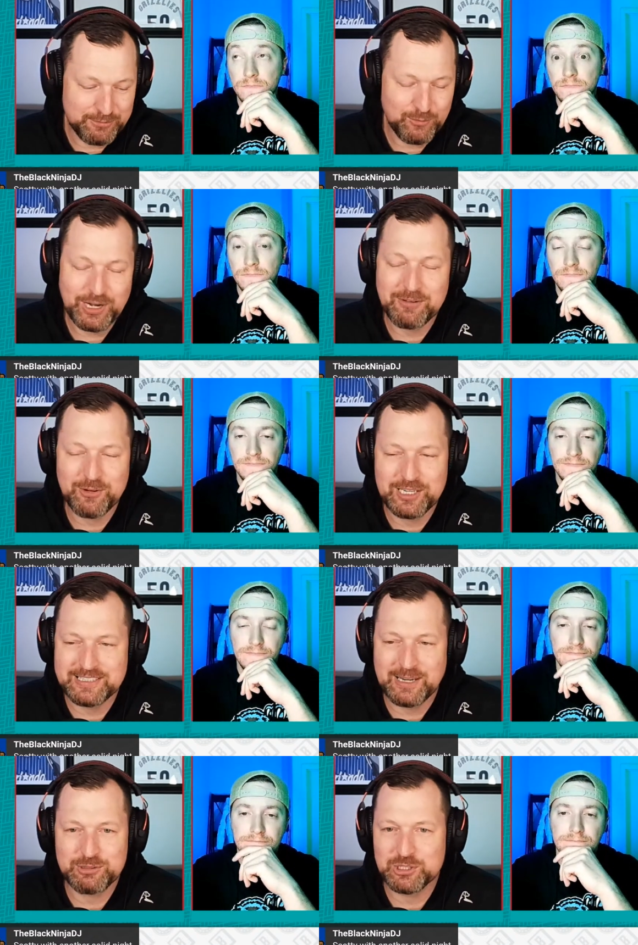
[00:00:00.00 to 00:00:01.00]
Speaker 1: for whatever
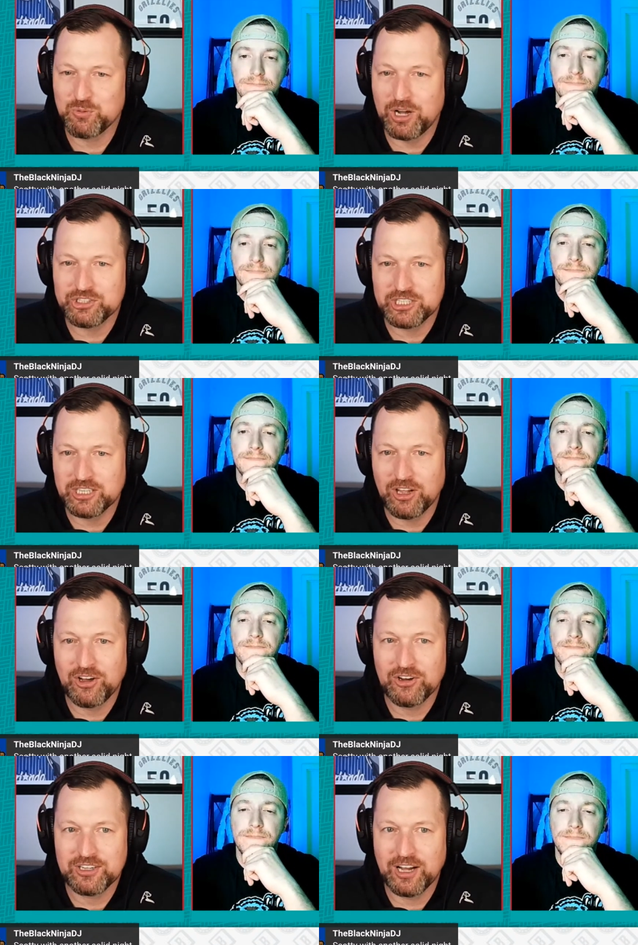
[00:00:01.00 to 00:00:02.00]
reason, I was just watching
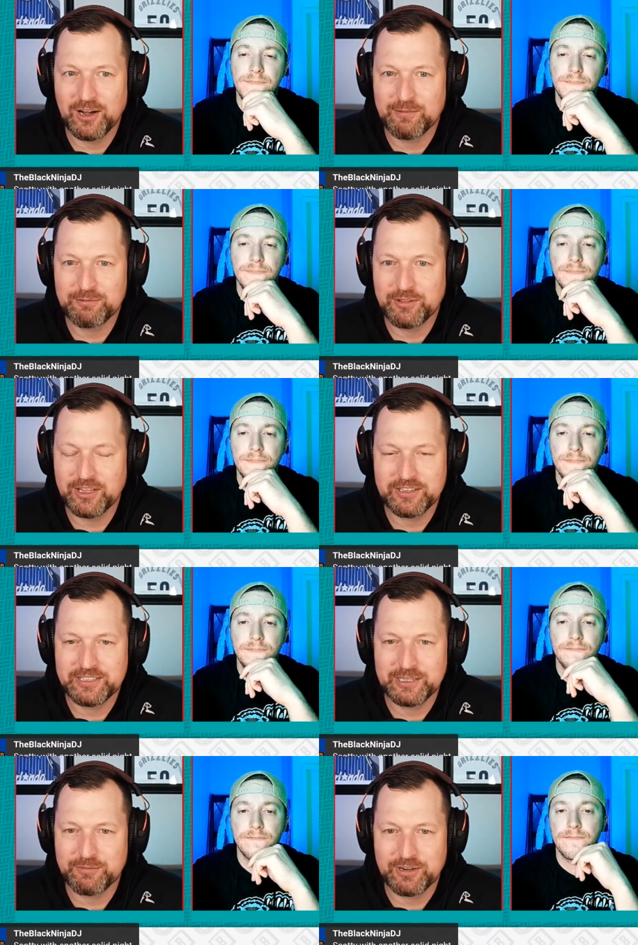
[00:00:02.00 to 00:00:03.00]
along of the
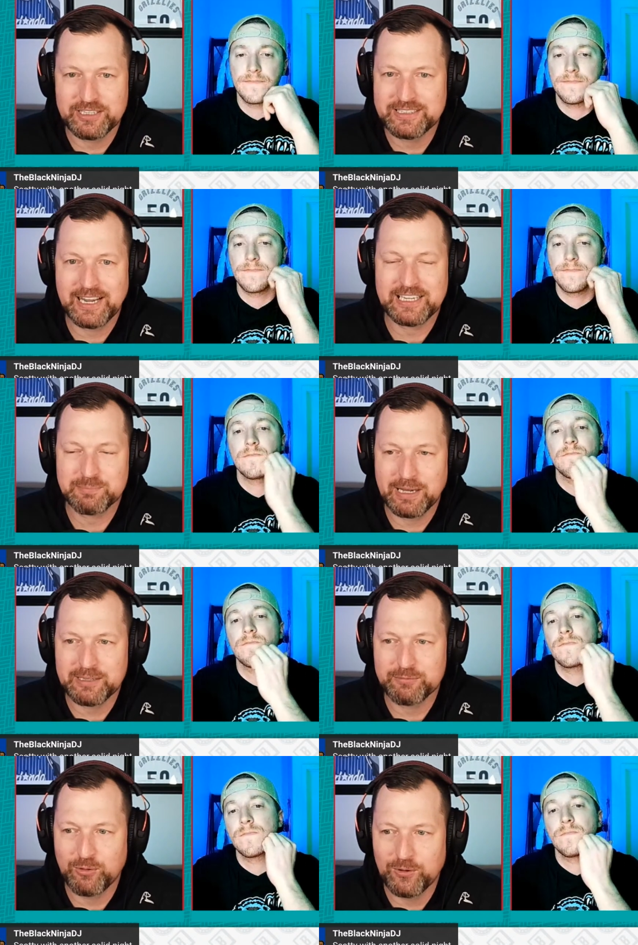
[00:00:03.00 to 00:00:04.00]
different texts
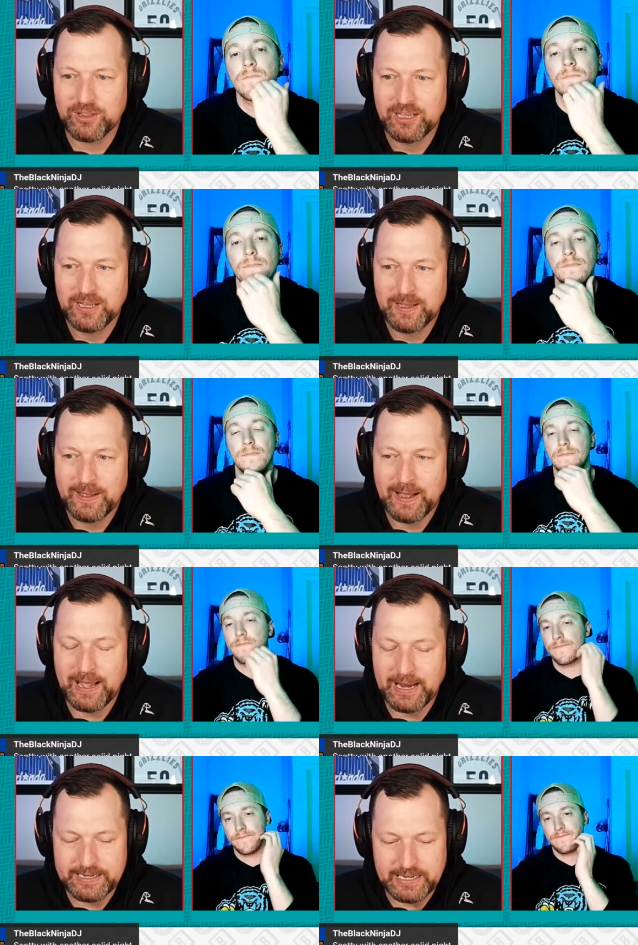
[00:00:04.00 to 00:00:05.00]
back and forth.
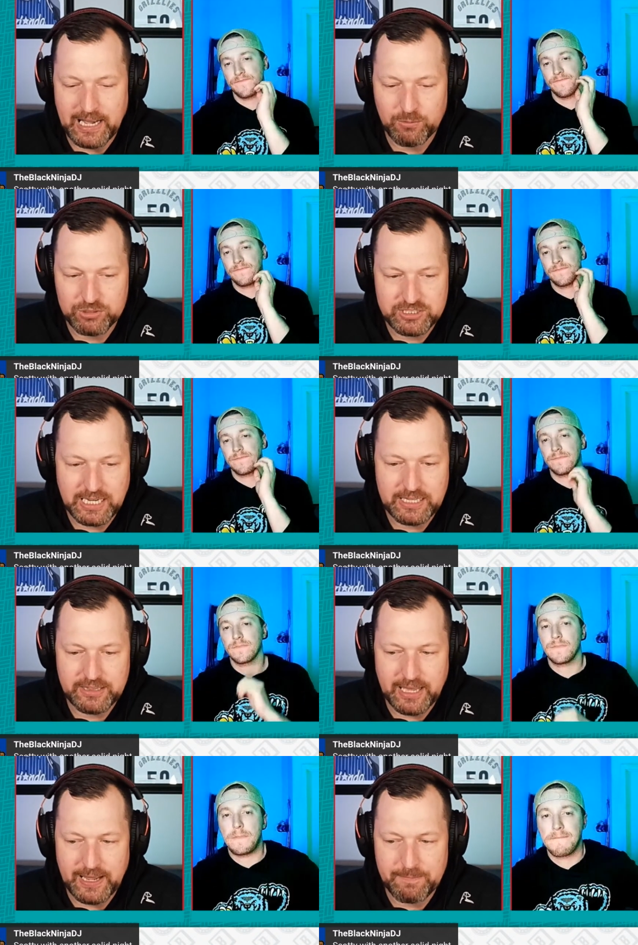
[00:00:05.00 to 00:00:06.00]
And I will say
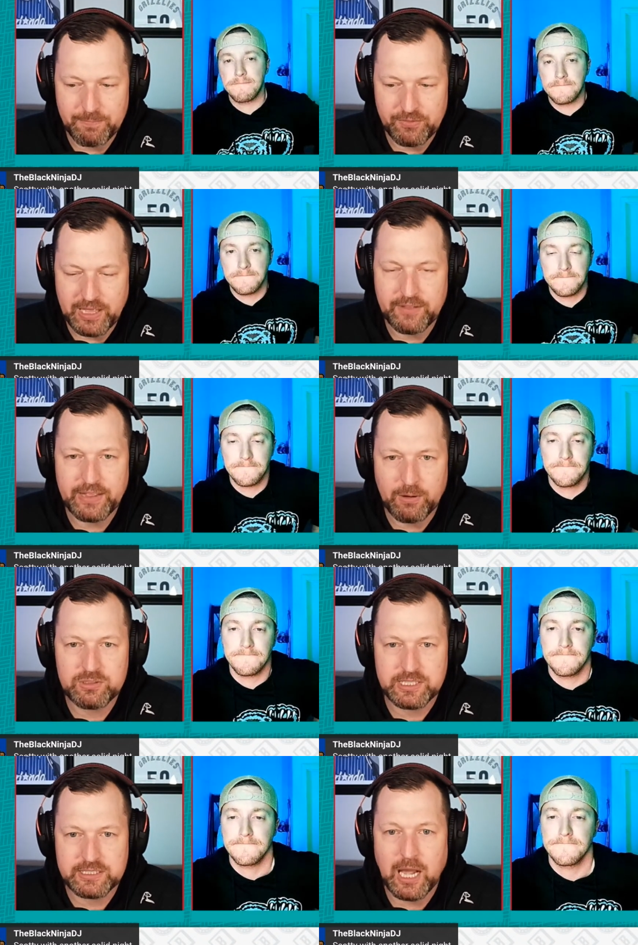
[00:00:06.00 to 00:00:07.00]
that that that
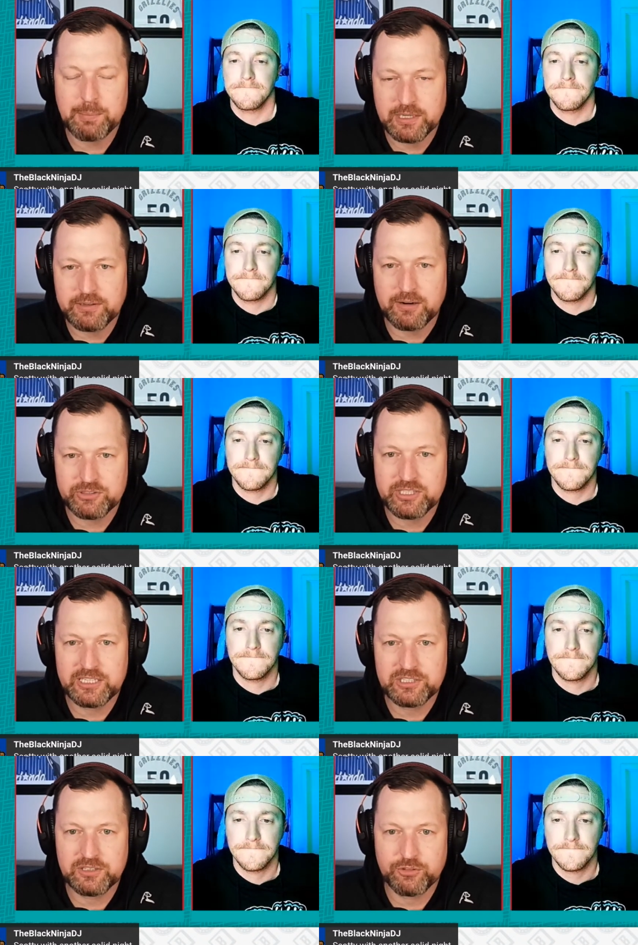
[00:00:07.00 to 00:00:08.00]
was a topic of
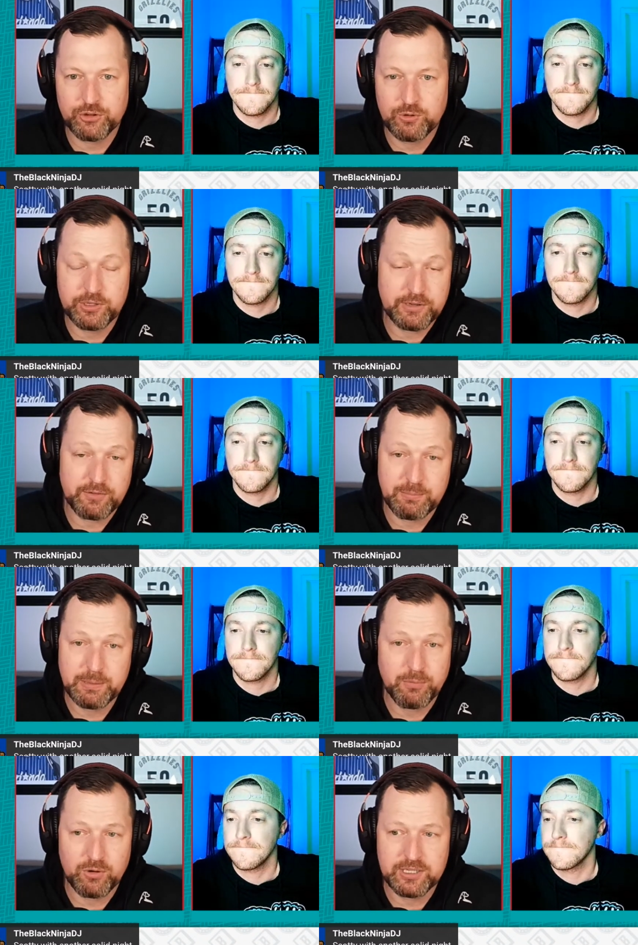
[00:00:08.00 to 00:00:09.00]
conversation through a different
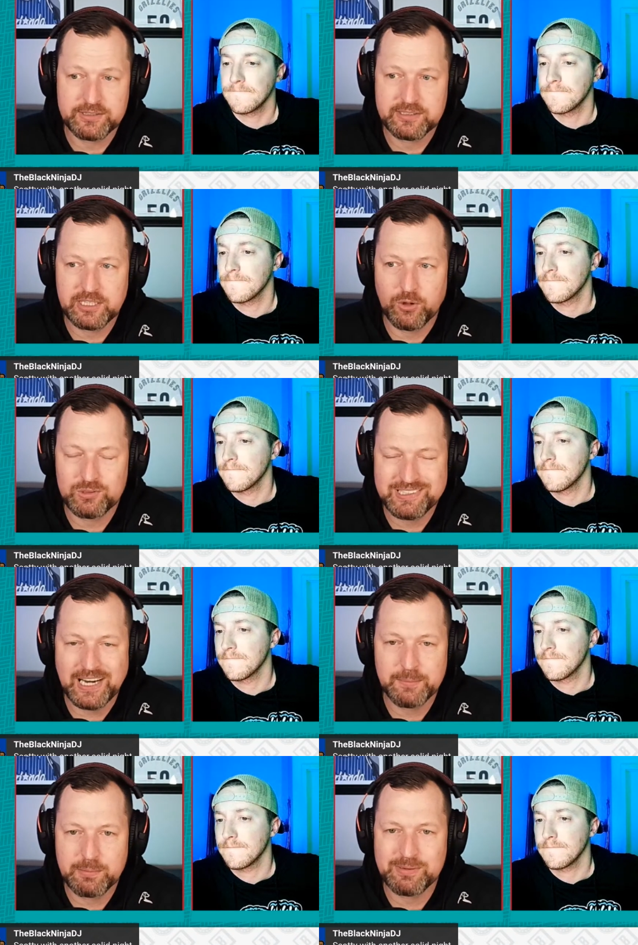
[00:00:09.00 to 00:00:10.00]
people is you know
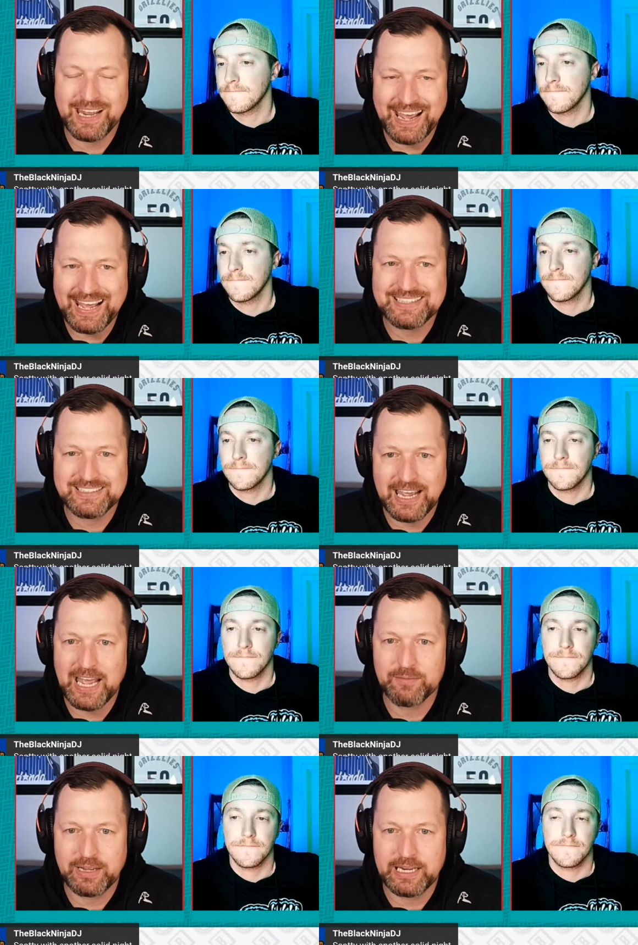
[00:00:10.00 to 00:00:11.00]
Scotty Pippen has to
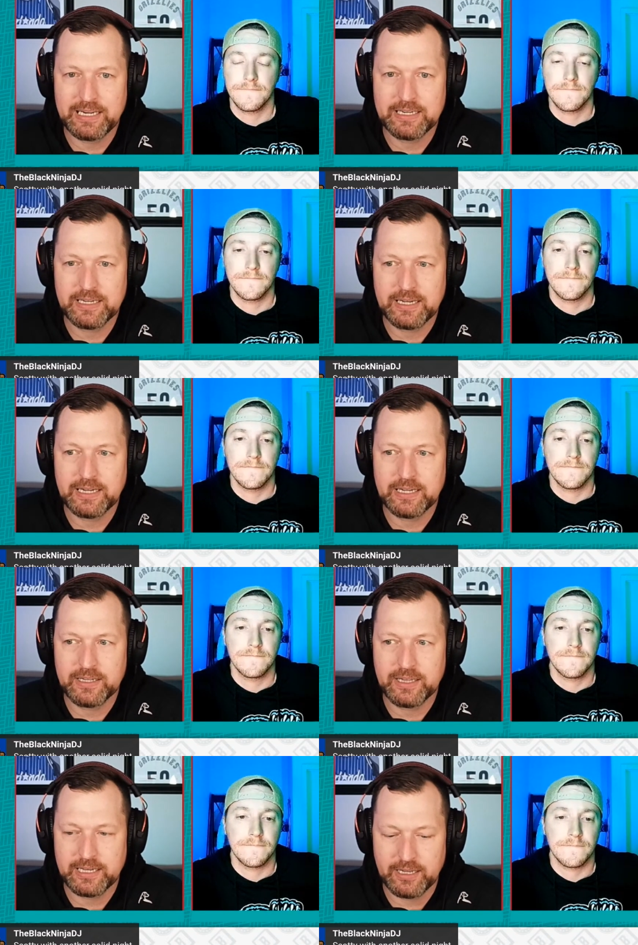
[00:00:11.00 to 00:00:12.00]
have a
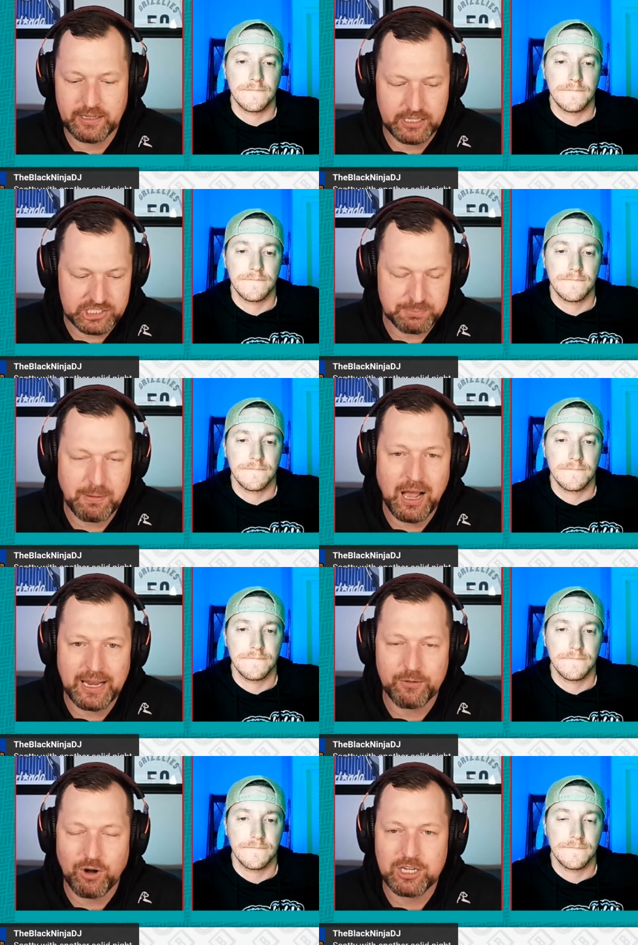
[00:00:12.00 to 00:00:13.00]
like a, a
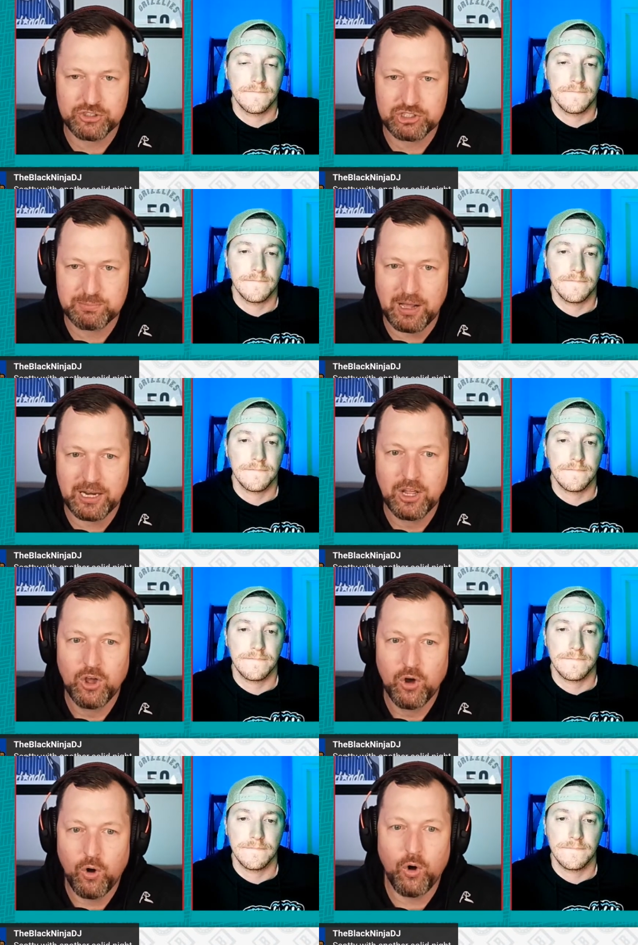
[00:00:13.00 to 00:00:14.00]
spot a roster spot
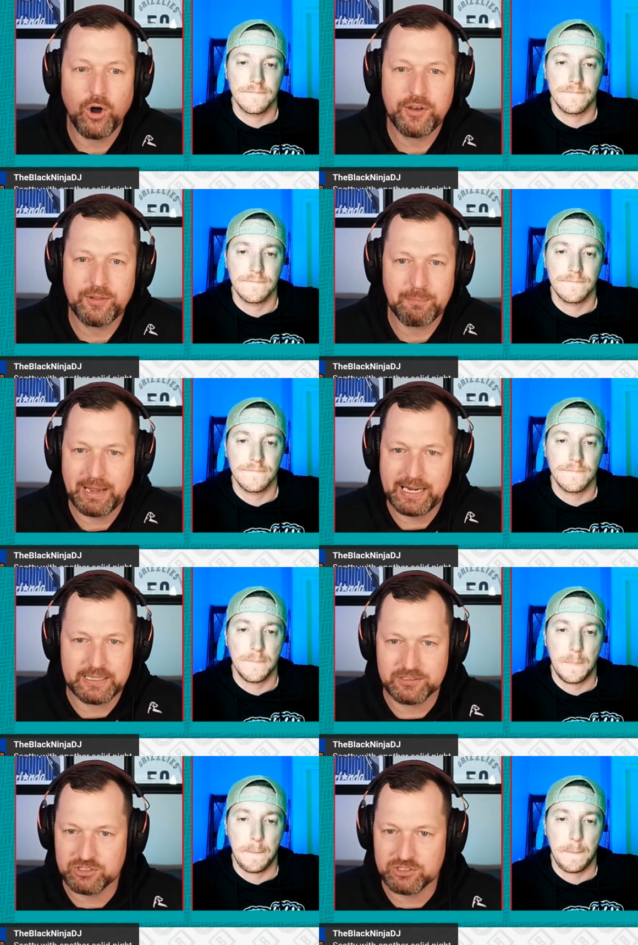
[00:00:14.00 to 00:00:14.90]
on the main